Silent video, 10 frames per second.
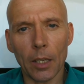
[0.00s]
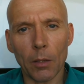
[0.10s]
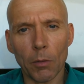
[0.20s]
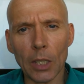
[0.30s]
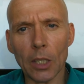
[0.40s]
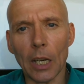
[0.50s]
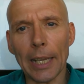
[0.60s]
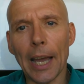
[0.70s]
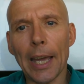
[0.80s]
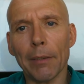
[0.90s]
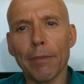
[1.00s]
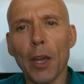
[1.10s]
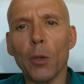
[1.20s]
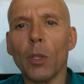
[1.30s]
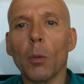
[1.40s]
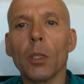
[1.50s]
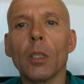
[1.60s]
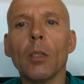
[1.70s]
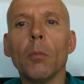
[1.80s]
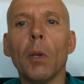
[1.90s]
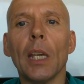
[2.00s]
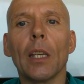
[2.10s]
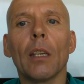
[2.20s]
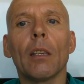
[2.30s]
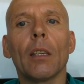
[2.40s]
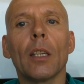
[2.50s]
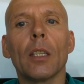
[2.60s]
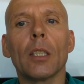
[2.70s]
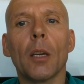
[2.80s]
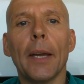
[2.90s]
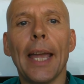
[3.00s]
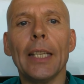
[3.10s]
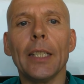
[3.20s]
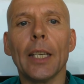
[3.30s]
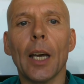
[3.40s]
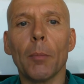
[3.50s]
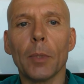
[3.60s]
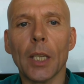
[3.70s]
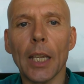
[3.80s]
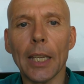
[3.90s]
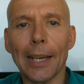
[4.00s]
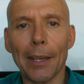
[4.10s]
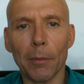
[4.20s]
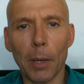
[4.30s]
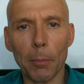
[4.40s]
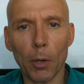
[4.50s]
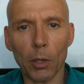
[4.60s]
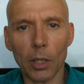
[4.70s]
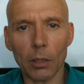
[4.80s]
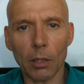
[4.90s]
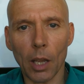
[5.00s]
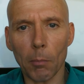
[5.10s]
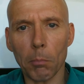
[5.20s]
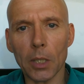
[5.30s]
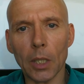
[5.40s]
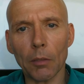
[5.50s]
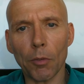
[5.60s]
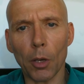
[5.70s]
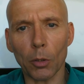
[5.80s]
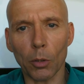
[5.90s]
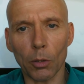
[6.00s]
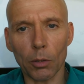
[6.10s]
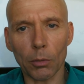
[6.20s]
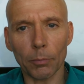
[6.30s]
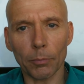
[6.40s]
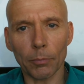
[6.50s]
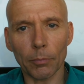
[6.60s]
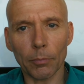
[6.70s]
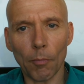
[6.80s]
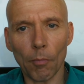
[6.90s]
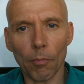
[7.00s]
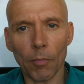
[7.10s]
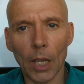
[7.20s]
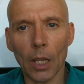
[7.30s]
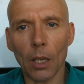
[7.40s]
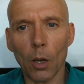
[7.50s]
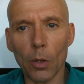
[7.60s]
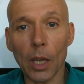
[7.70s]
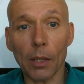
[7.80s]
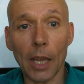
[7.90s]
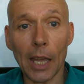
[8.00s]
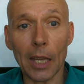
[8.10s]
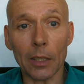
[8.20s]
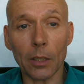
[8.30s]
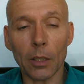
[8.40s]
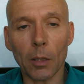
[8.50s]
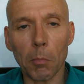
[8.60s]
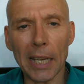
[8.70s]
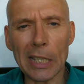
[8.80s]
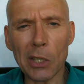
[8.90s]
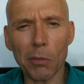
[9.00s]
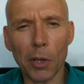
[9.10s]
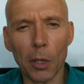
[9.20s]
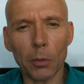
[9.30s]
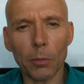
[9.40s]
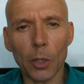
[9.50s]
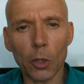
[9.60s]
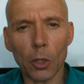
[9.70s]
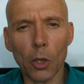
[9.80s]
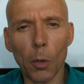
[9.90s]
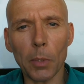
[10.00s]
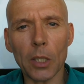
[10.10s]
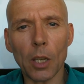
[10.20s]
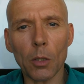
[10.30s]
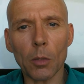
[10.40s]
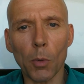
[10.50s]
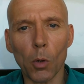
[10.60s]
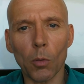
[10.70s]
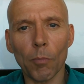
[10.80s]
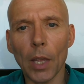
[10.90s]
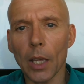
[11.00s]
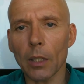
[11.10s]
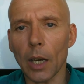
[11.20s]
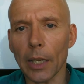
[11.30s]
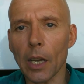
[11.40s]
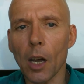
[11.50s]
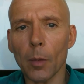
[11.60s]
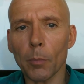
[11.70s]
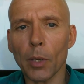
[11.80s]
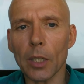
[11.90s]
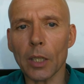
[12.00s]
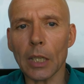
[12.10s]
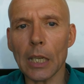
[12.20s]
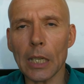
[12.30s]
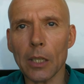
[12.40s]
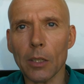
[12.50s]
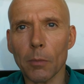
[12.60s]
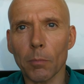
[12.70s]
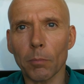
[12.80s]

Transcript: Recently I had a phone that was too big, so I ended up taking it out of my pocket and missing phone calls. On the other hand, my new phone should not be so small that I can't press the keys